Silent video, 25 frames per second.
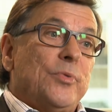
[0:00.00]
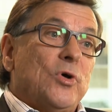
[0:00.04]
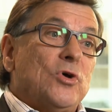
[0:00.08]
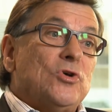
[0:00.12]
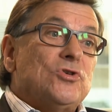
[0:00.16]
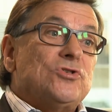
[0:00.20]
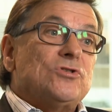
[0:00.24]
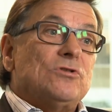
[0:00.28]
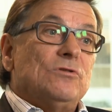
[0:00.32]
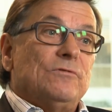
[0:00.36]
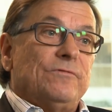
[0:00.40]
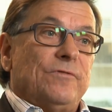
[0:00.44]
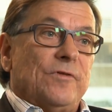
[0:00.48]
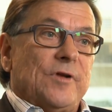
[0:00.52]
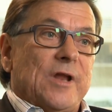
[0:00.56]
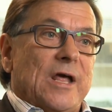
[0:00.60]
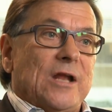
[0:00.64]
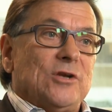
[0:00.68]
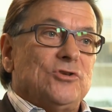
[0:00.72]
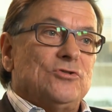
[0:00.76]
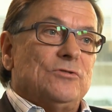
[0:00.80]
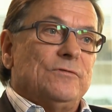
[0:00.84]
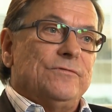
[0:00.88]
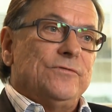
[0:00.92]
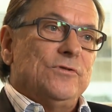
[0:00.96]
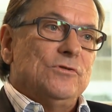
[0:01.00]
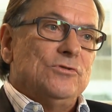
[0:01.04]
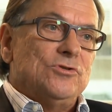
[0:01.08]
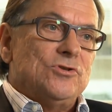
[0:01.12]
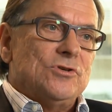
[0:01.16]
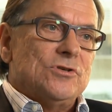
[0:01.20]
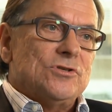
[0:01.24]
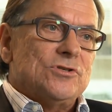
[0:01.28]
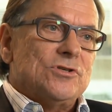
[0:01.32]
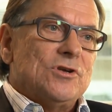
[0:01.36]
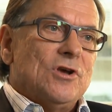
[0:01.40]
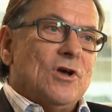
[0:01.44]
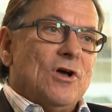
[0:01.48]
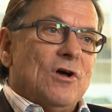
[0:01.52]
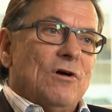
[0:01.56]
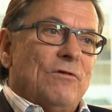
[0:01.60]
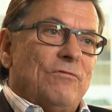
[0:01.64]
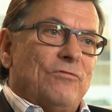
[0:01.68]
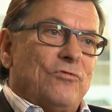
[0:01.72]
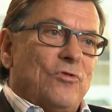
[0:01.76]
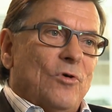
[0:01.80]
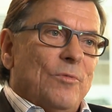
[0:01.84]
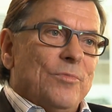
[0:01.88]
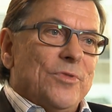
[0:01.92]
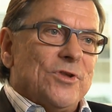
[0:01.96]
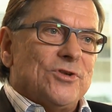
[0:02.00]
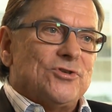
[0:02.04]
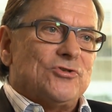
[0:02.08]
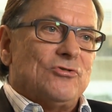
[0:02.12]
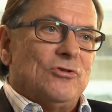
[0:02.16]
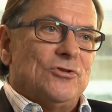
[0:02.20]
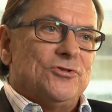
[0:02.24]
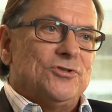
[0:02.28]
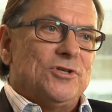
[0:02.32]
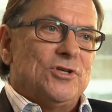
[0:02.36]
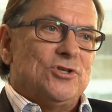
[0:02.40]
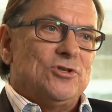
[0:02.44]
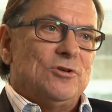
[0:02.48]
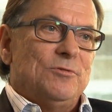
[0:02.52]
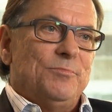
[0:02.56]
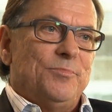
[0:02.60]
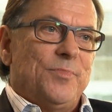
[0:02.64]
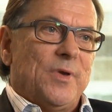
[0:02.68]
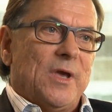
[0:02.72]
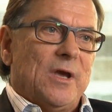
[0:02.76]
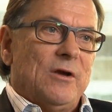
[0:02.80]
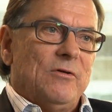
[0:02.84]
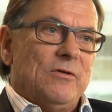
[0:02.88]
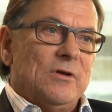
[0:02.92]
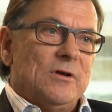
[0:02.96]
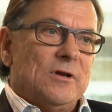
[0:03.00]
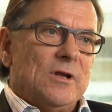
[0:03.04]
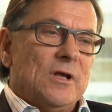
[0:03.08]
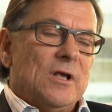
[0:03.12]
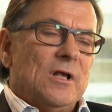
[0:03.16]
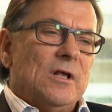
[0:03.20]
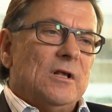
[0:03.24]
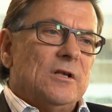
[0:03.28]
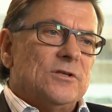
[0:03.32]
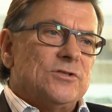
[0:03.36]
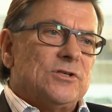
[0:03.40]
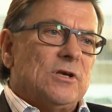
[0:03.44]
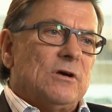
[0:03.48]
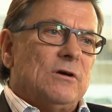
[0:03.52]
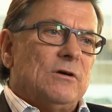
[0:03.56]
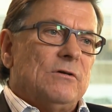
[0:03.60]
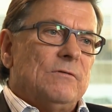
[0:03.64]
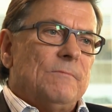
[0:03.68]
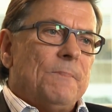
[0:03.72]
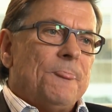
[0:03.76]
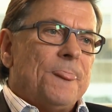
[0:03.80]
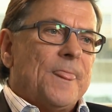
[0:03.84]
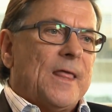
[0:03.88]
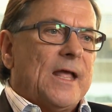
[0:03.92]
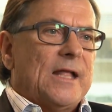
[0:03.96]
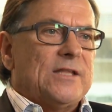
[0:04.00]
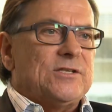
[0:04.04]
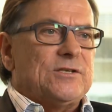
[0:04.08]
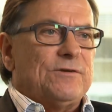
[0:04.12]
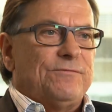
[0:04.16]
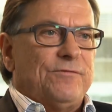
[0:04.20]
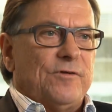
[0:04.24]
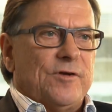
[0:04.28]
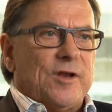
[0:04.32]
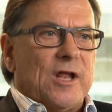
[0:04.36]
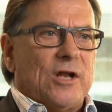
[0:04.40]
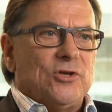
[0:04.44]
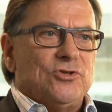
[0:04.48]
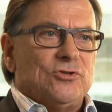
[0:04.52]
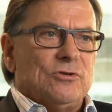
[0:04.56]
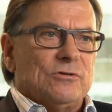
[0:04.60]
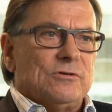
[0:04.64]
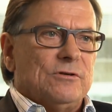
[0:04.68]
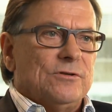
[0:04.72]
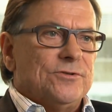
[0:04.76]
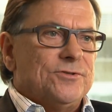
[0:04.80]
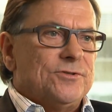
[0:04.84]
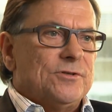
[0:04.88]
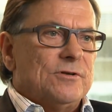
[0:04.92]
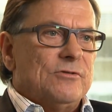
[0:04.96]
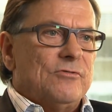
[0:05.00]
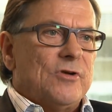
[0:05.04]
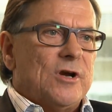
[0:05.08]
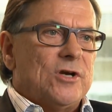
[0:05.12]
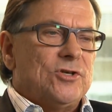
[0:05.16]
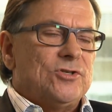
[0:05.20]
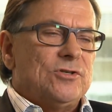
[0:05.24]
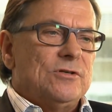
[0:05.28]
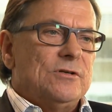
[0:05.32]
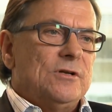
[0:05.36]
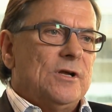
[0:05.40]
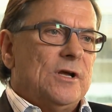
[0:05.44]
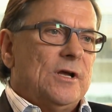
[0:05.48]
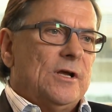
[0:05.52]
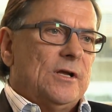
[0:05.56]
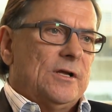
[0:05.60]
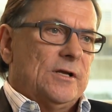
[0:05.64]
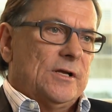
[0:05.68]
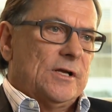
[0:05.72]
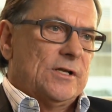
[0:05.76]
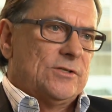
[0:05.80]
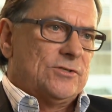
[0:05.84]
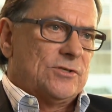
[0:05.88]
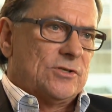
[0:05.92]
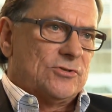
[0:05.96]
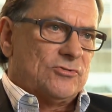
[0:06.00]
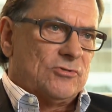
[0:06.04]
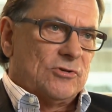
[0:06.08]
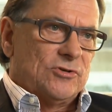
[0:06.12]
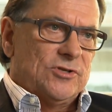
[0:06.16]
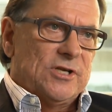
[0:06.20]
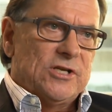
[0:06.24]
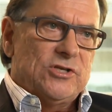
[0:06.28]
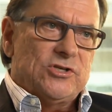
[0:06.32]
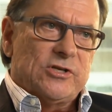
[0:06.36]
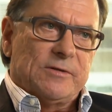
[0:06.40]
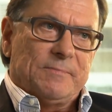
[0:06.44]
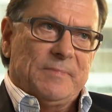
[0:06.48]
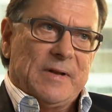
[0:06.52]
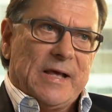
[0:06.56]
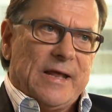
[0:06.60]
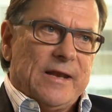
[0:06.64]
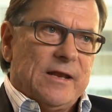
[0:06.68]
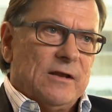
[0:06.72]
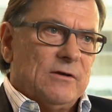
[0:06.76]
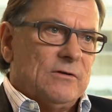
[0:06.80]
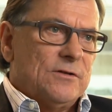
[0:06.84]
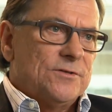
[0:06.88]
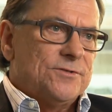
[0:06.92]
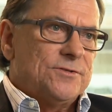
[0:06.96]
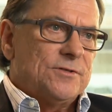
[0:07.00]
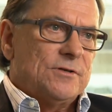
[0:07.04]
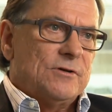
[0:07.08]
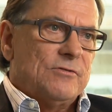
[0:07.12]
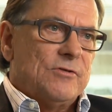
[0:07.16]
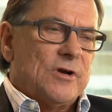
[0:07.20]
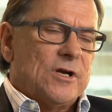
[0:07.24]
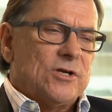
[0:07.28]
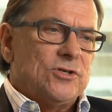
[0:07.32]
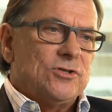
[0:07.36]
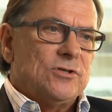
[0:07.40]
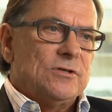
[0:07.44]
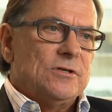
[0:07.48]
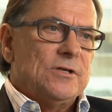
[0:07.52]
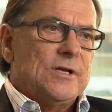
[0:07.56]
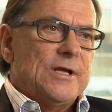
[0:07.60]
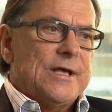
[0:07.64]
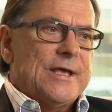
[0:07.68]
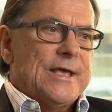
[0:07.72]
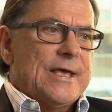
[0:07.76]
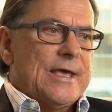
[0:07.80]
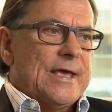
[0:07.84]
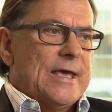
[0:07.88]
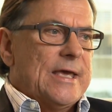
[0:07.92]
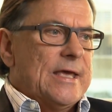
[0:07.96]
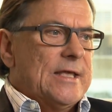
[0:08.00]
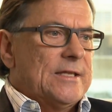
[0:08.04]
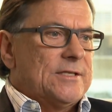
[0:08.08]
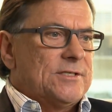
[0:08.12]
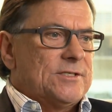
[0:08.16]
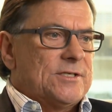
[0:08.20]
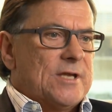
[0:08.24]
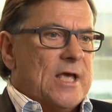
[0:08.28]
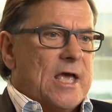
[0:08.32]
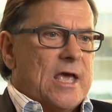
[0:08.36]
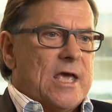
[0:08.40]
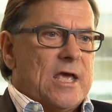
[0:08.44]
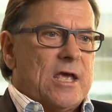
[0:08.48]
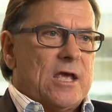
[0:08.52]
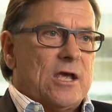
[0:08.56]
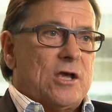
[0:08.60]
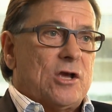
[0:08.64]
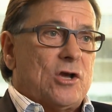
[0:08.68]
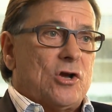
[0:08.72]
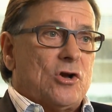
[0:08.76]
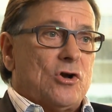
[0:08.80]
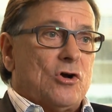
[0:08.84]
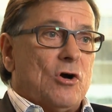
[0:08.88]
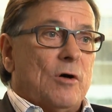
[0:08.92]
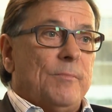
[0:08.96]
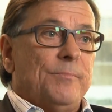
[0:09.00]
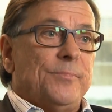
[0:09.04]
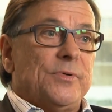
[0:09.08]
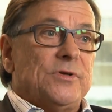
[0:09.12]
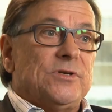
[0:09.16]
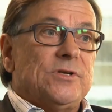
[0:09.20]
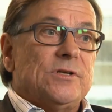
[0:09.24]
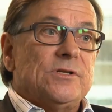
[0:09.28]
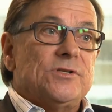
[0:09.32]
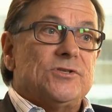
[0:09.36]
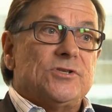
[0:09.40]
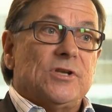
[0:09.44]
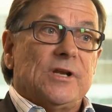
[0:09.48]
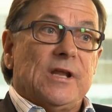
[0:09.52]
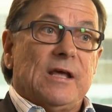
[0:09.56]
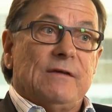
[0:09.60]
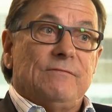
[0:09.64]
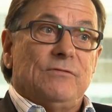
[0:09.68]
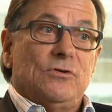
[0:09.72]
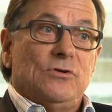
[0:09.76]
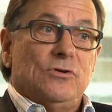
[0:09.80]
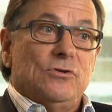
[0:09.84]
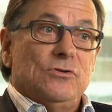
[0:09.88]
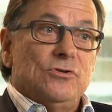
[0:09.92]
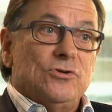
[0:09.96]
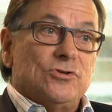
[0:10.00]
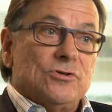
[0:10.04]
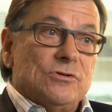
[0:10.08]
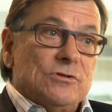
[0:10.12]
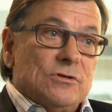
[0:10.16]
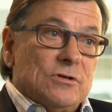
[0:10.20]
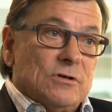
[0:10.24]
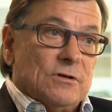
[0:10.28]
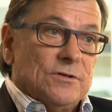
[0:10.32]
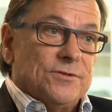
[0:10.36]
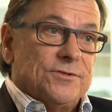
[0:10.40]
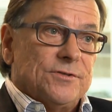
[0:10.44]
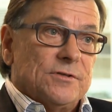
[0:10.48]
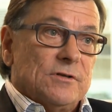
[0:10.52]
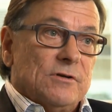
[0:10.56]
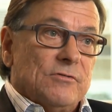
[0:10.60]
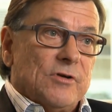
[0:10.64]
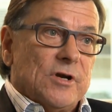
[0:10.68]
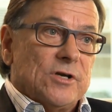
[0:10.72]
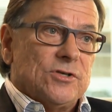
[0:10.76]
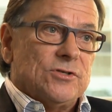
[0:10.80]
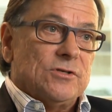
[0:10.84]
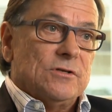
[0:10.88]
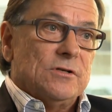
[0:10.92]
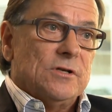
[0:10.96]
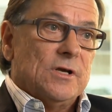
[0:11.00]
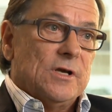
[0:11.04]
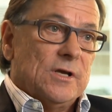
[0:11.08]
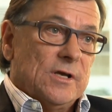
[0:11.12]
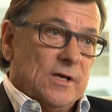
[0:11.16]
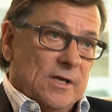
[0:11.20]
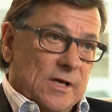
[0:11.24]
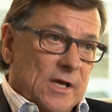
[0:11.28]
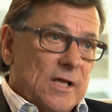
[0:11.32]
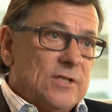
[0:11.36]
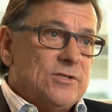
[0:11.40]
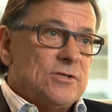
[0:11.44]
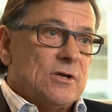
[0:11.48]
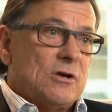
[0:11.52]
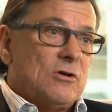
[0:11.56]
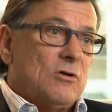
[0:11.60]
personal financial futures from this transition period? So it's a financial consideration, it's a strategic planning consideration, it's a competence and evolution consideration. It's a